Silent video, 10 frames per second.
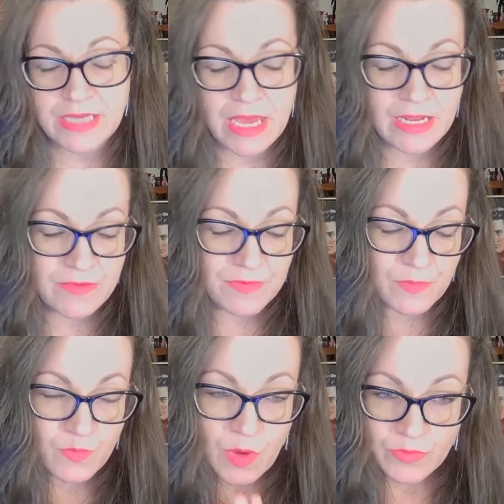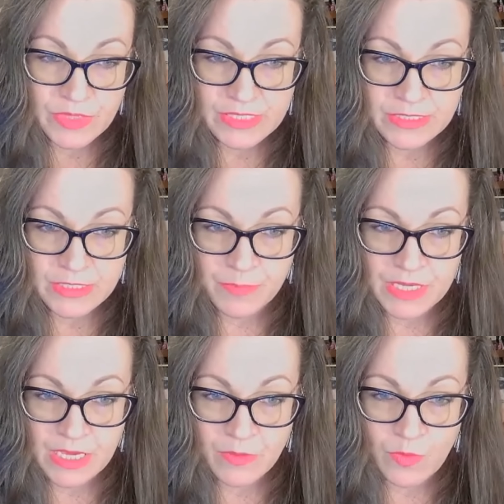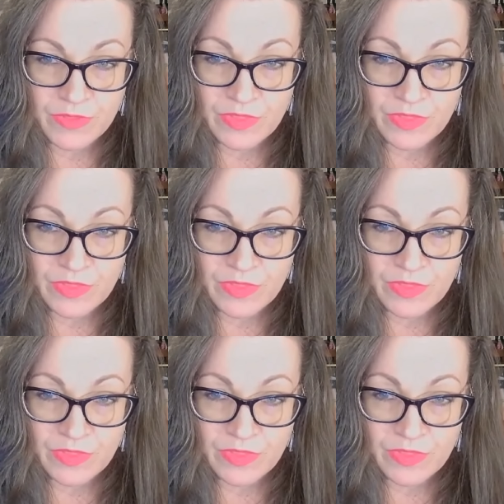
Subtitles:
and even wrote this to begin with,